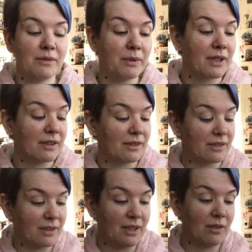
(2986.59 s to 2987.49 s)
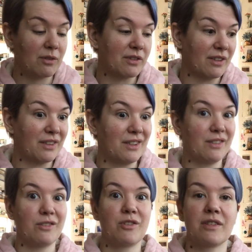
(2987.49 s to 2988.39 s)
because I know it's not that
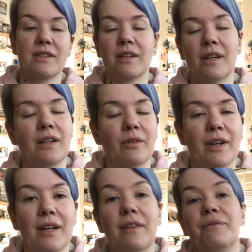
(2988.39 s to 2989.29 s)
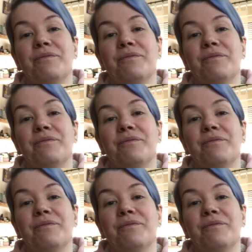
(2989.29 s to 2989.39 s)
interesting. I don't care.